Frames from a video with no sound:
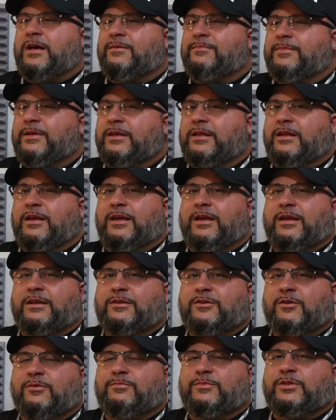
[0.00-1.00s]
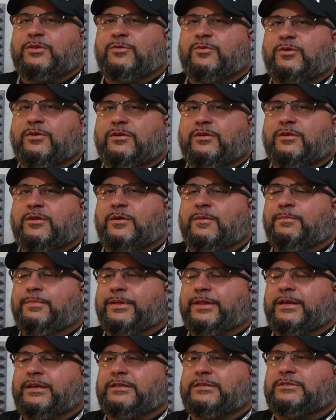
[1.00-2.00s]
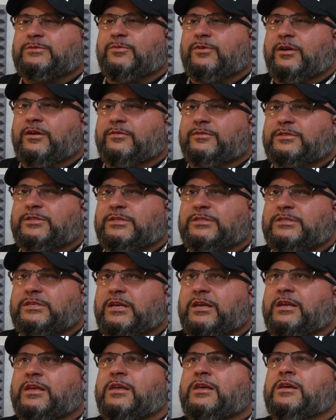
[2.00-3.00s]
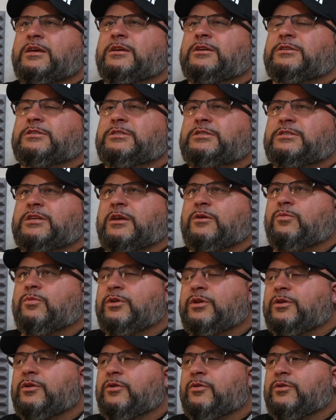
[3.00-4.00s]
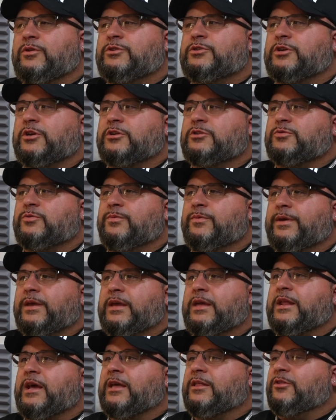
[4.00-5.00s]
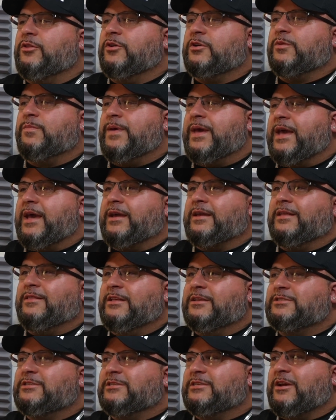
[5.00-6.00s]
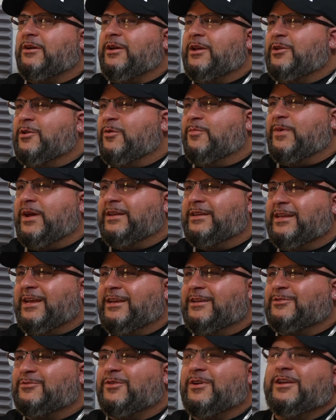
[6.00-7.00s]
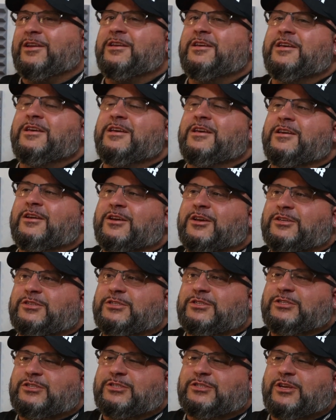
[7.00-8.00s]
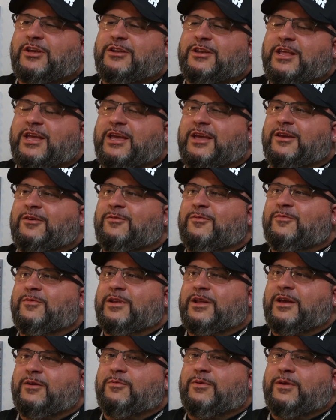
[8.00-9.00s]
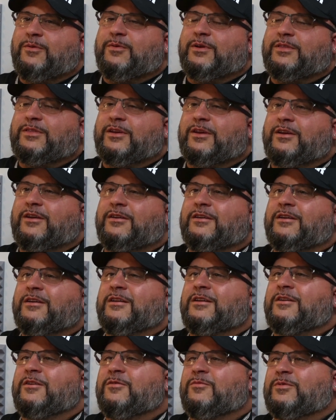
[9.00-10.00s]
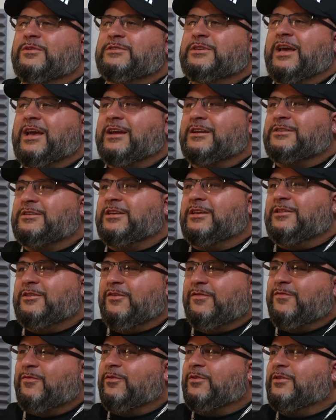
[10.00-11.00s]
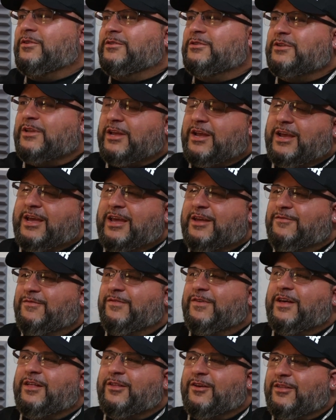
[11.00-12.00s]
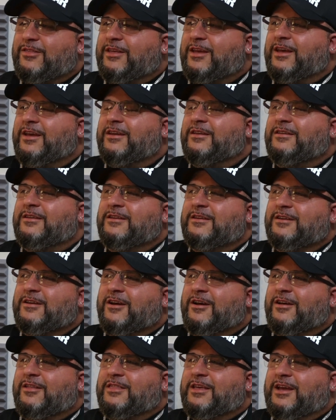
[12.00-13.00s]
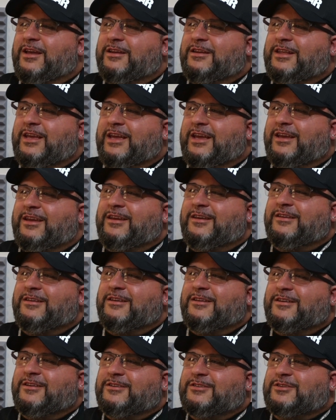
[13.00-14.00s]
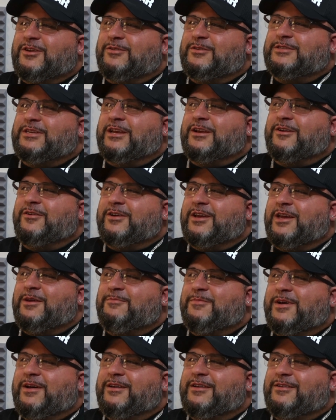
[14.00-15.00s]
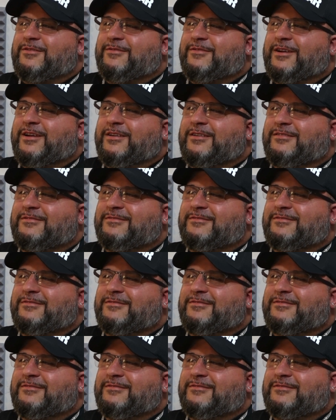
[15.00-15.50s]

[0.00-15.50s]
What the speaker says: and I had come to a place where I was just like, she's like, will you go to church with me? And I looked back, and this is how I know my day is right, because Sunday when I went with her was actually the 4th of July had fell on that day. So I was like, okay, Ma, you're right.